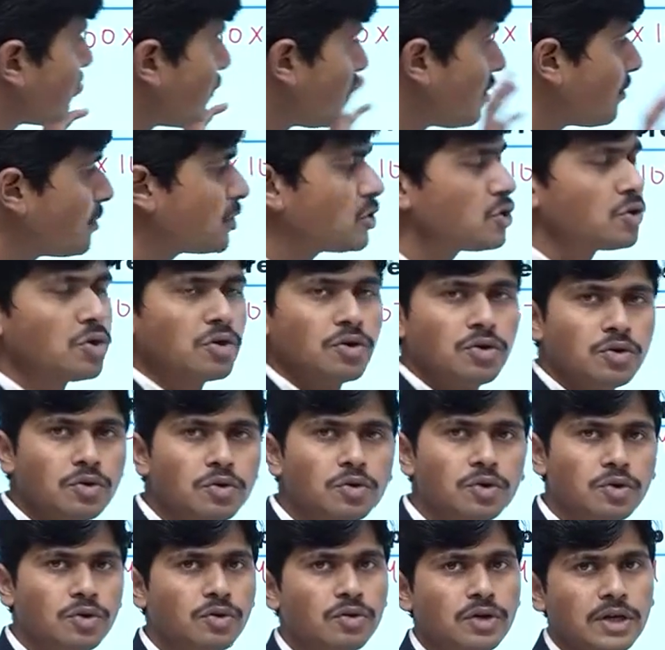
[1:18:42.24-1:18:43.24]
will be shown to
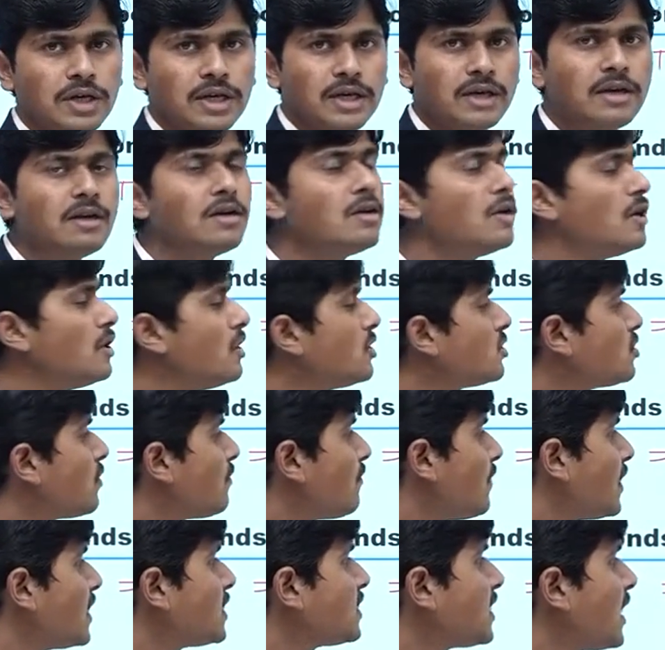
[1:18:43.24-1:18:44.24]
you here. So
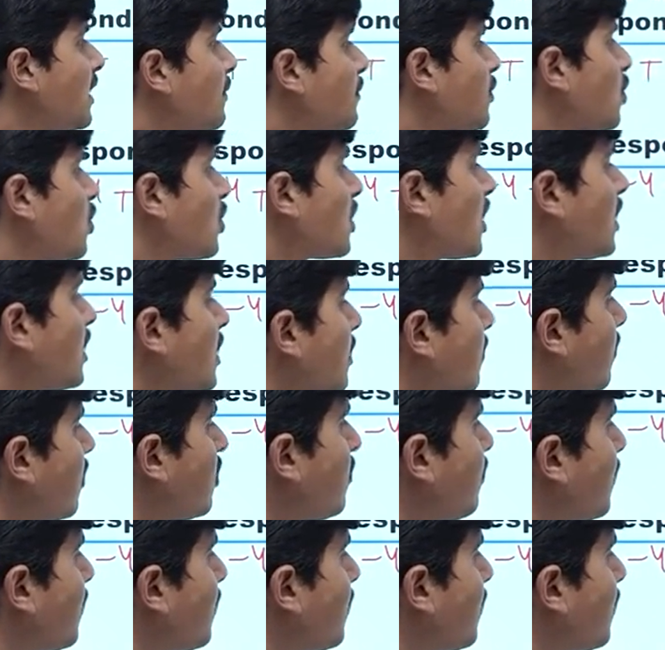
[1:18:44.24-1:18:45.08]
first I am talking about